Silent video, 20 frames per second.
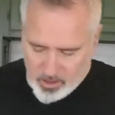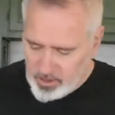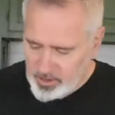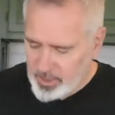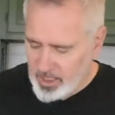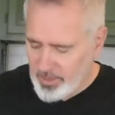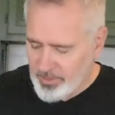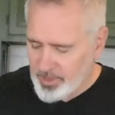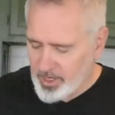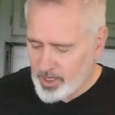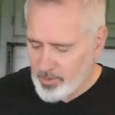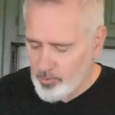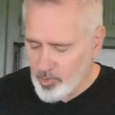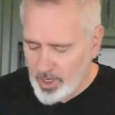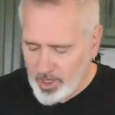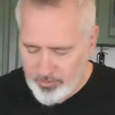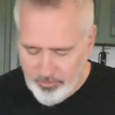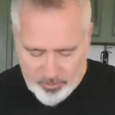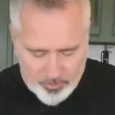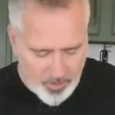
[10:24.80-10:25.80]
Yeah, I think I'm
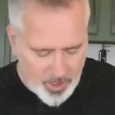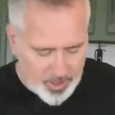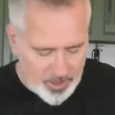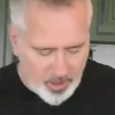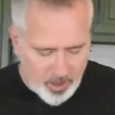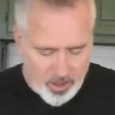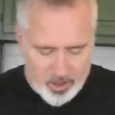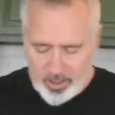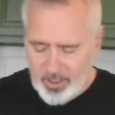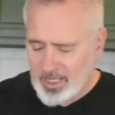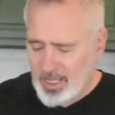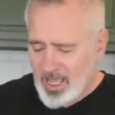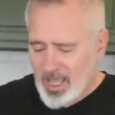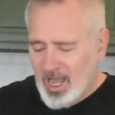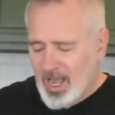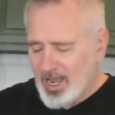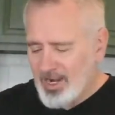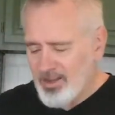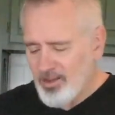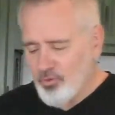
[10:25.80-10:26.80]
ready for my garlic.
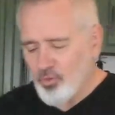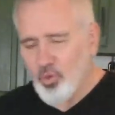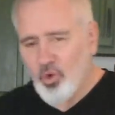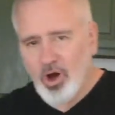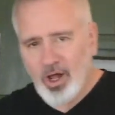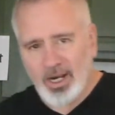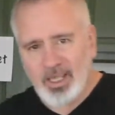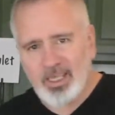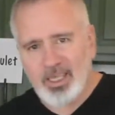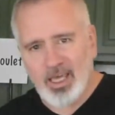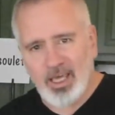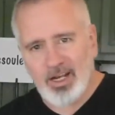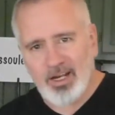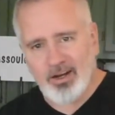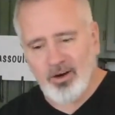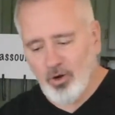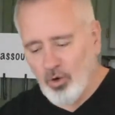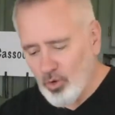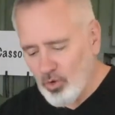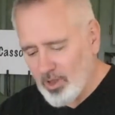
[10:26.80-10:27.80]
I didn't want to get a
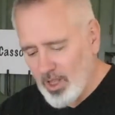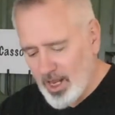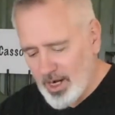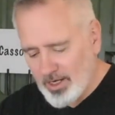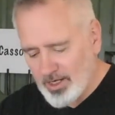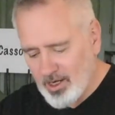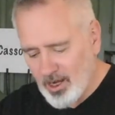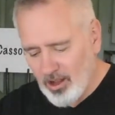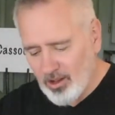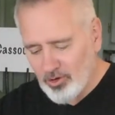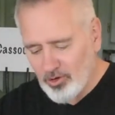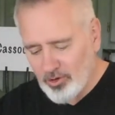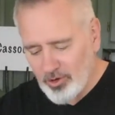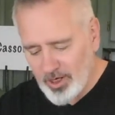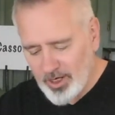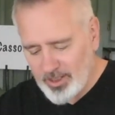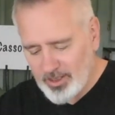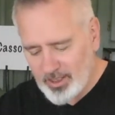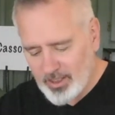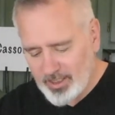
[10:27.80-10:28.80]
whole lot of color or
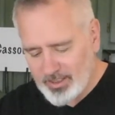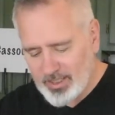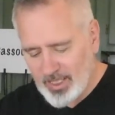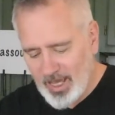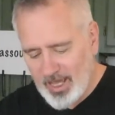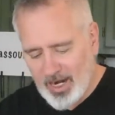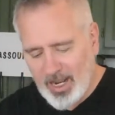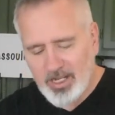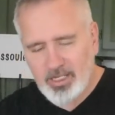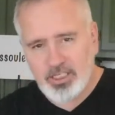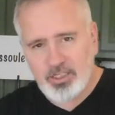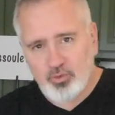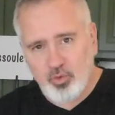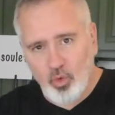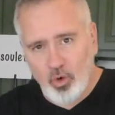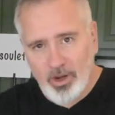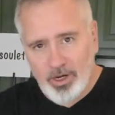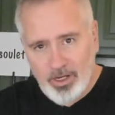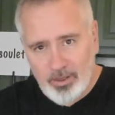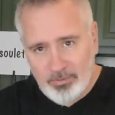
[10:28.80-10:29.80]
anything like that. I just
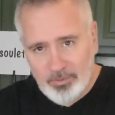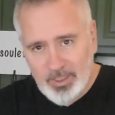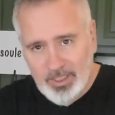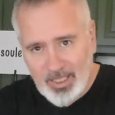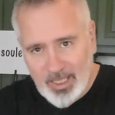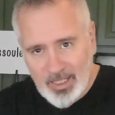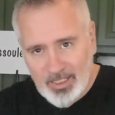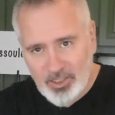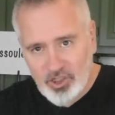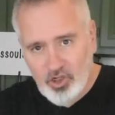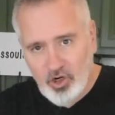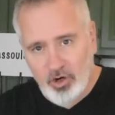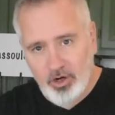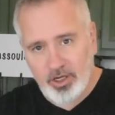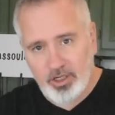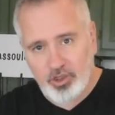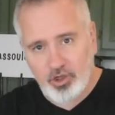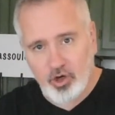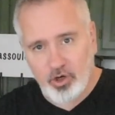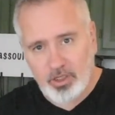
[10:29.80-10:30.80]
want them to get
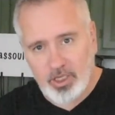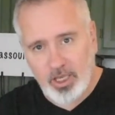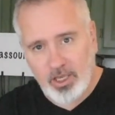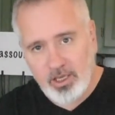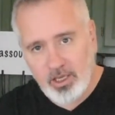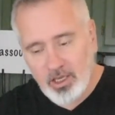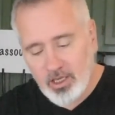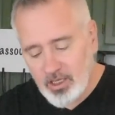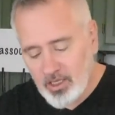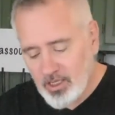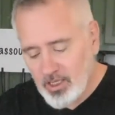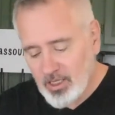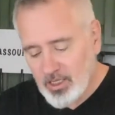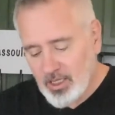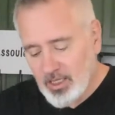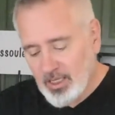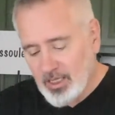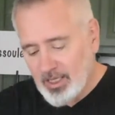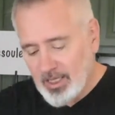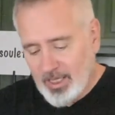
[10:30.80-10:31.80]
started cooking.
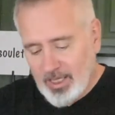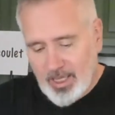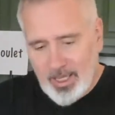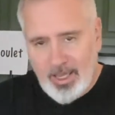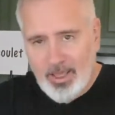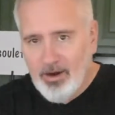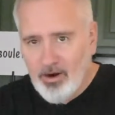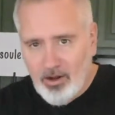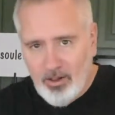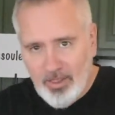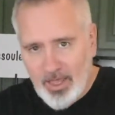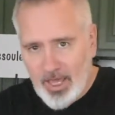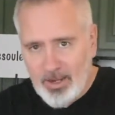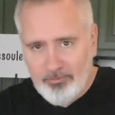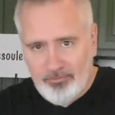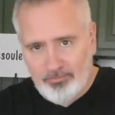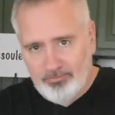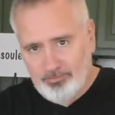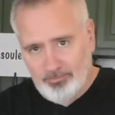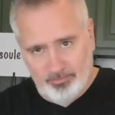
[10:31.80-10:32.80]
in all
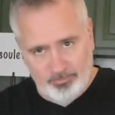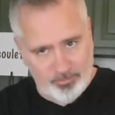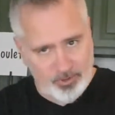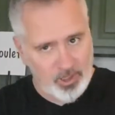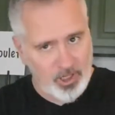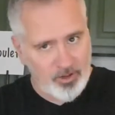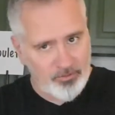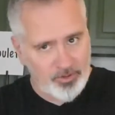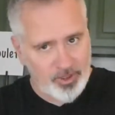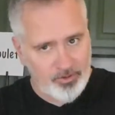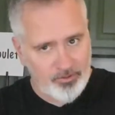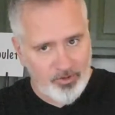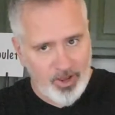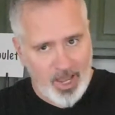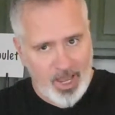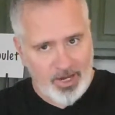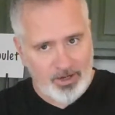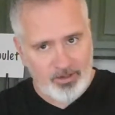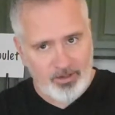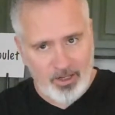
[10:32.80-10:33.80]
that lovely
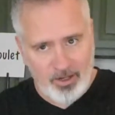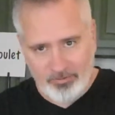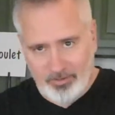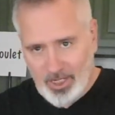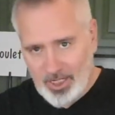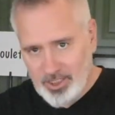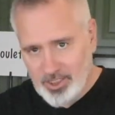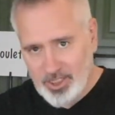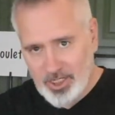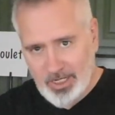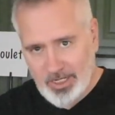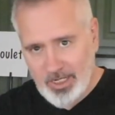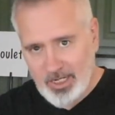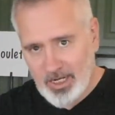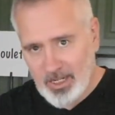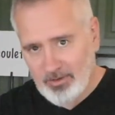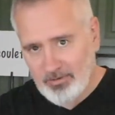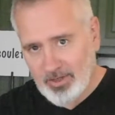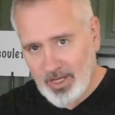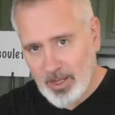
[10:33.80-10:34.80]
fat. I've got chicken,
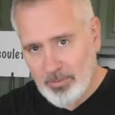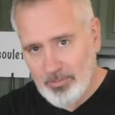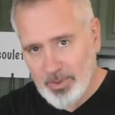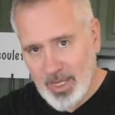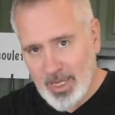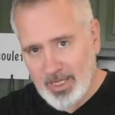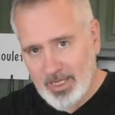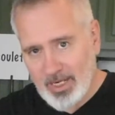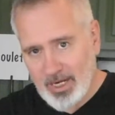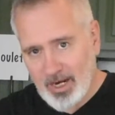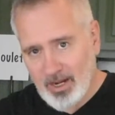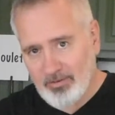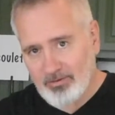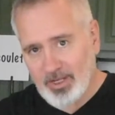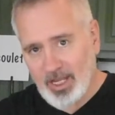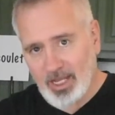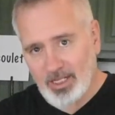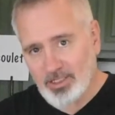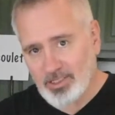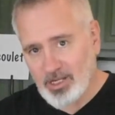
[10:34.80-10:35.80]
I've got bacon, and I've
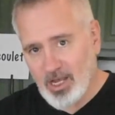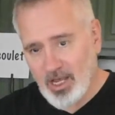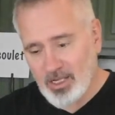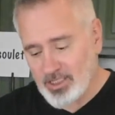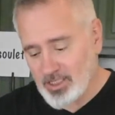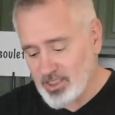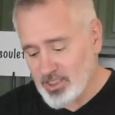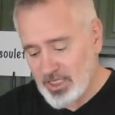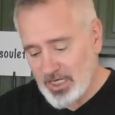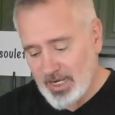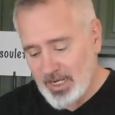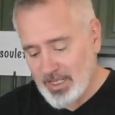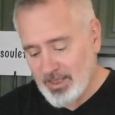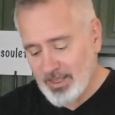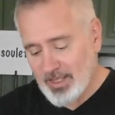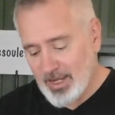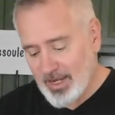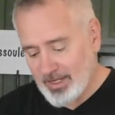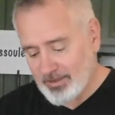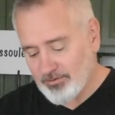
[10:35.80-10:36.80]
got sausage in
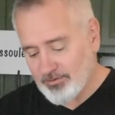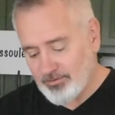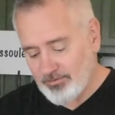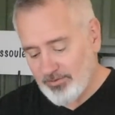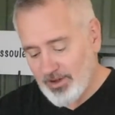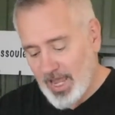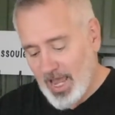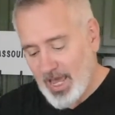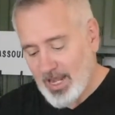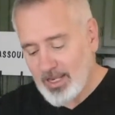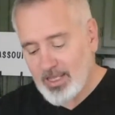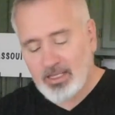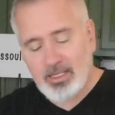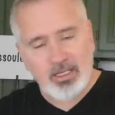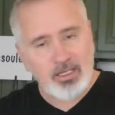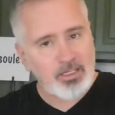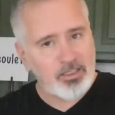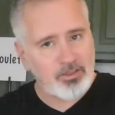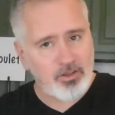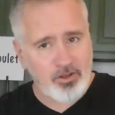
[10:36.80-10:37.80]
that fat.
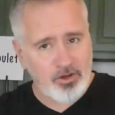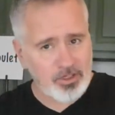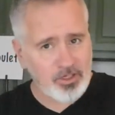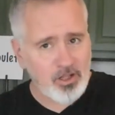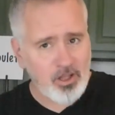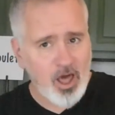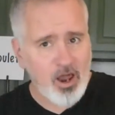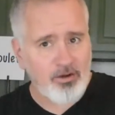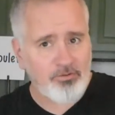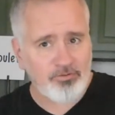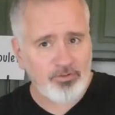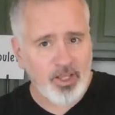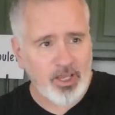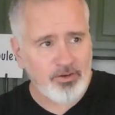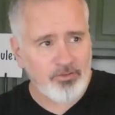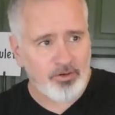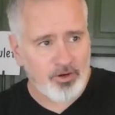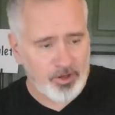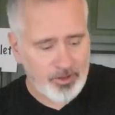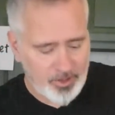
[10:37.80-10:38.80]
So there's a lot of
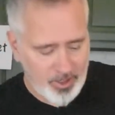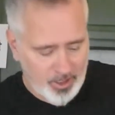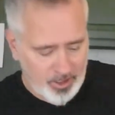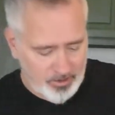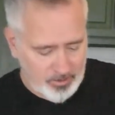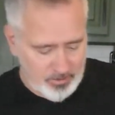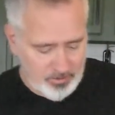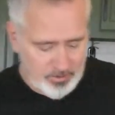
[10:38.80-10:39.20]
flavor in there.